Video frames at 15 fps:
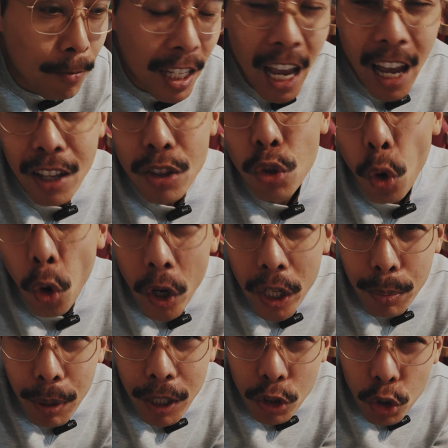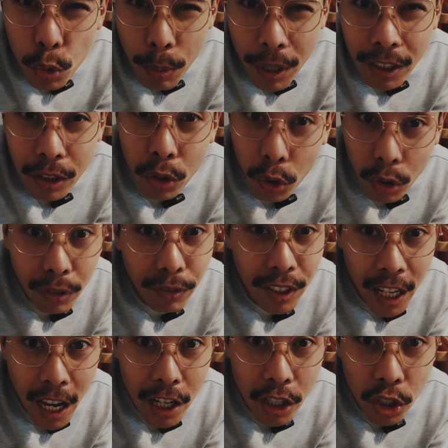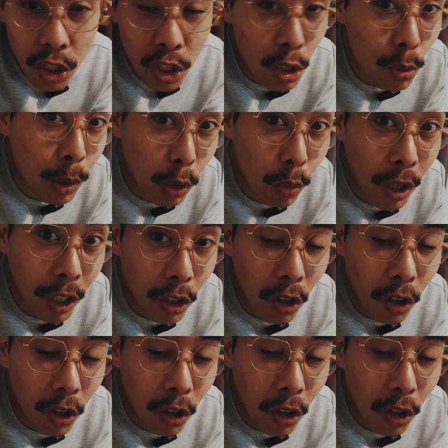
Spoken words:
annoyed by too many notifications, to be quite